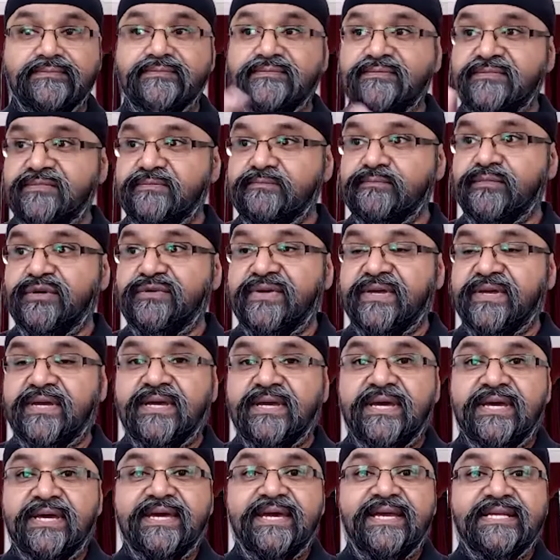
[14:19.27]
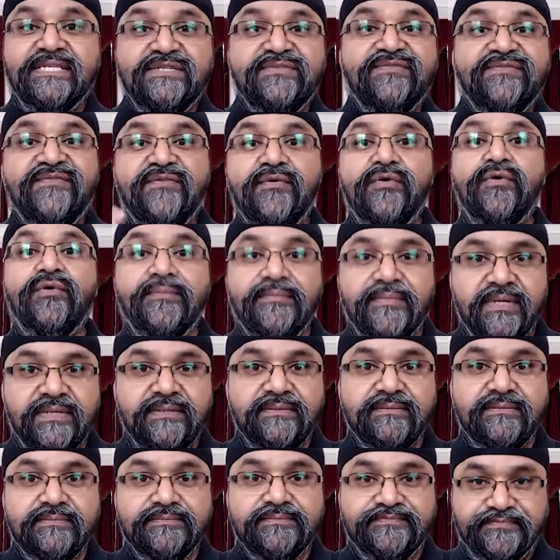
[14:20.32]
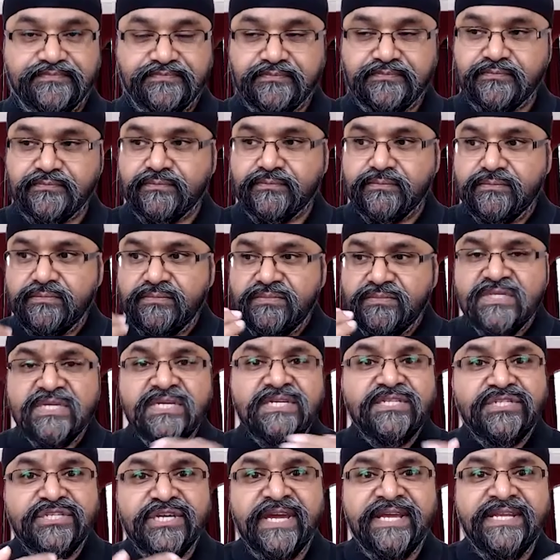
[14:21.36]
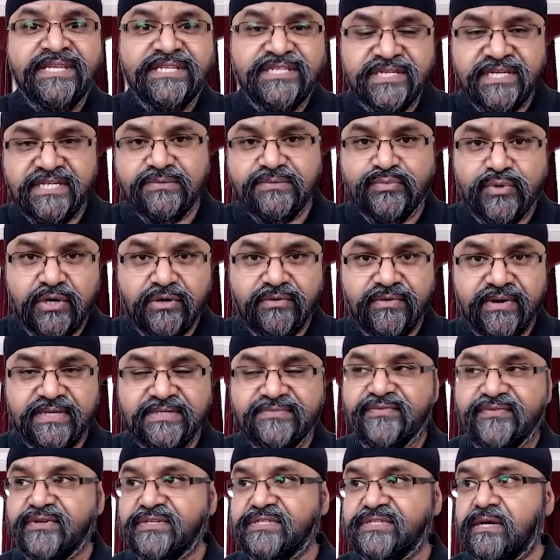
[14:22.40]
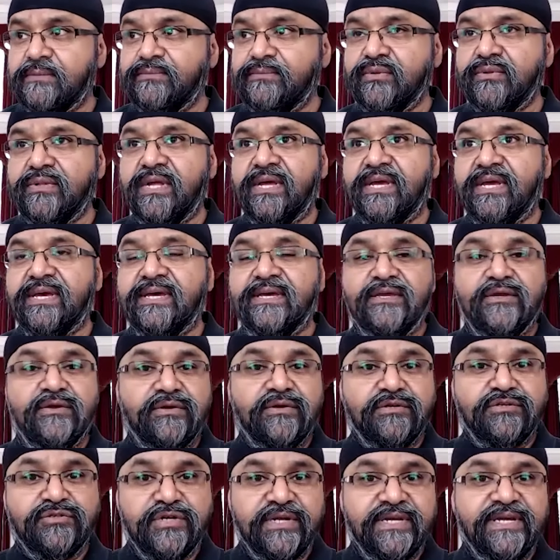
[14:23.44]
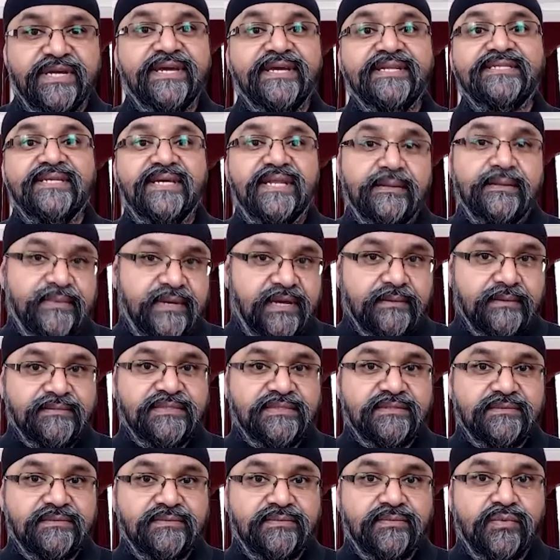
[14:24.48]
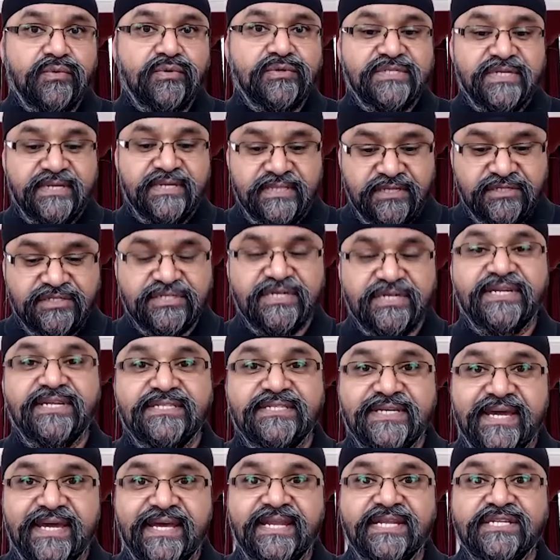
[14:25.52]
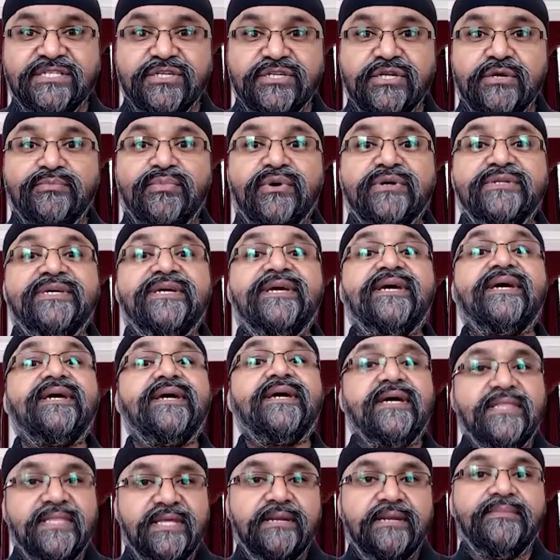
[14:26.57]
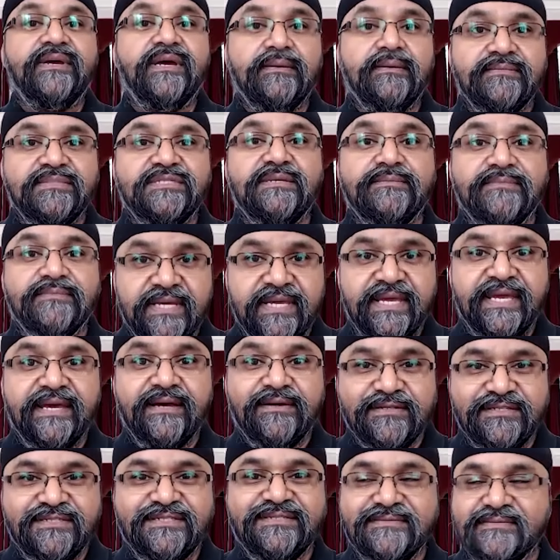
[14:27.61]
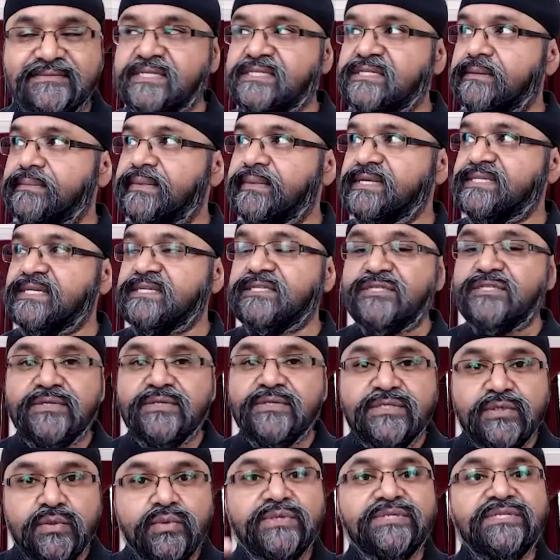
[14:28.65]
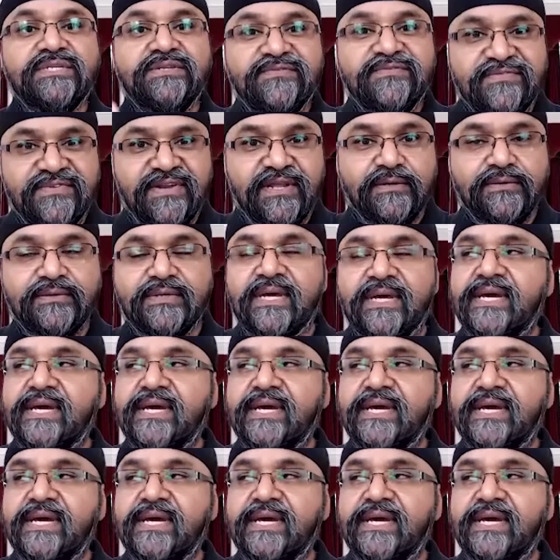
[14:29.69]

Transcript: moving its form changing its progress. For example, you could drink it and it becomes water, you turn it into energy in your body, and then it becomes something else. Does that make sense? So it's always in flow.